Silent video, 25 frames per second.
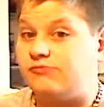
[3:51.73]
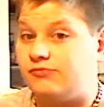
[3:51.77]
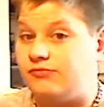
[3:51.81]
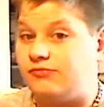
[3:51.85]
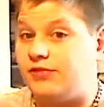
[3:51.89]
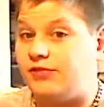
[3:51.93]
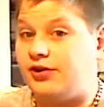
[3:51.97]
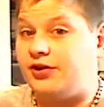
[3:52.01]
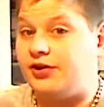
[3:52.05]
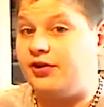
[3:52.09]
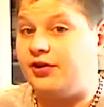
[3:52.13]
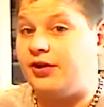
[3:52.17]

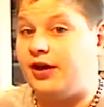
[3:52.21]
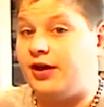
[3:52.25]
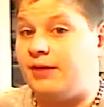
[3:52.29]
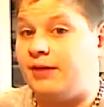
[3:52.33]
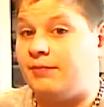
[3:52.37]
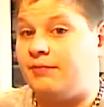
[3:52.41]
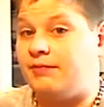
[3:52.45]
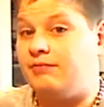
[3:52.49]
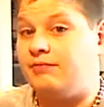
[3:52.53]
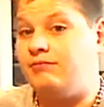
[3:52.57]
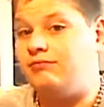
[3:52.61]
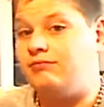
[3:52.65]
It could
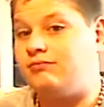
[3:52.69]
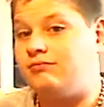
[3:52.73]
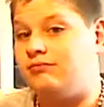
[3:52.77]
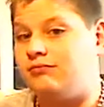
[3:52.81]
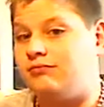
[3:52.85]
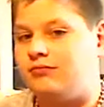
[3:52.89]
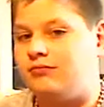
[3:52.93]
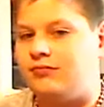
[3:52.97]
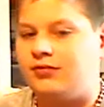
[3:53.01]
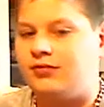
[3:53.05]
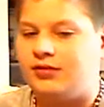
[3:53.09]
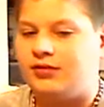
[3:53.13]
happen.
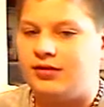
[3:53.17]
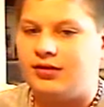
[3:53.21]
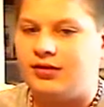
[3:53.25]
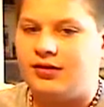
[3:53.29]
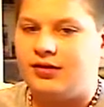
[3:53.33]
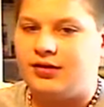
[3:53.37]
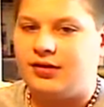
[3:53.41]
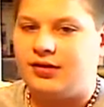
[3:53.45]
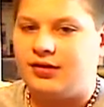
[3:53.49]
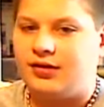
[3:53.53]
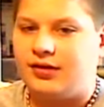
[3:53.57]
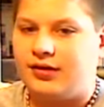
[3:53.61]

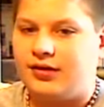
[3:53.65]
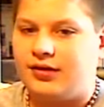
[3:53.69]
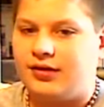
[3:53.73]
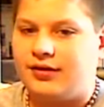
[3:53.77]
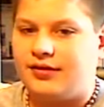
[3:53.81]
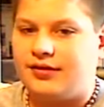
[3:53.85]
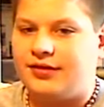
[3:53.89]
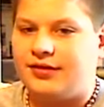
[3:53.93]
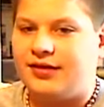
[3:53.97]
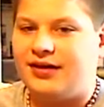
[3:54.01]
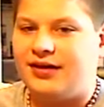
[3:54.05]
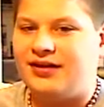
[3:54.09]

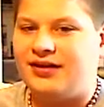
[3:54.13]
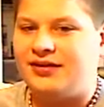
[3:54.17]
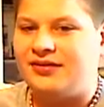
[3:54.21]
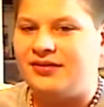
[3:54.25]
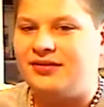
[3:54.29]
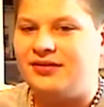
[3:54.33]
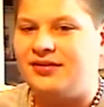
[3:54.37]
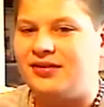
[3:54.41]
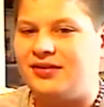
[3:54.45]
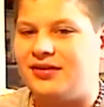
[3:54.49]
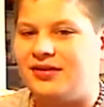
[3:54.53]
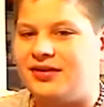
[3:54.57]

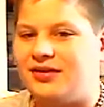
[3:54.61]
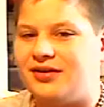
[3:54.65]
Then,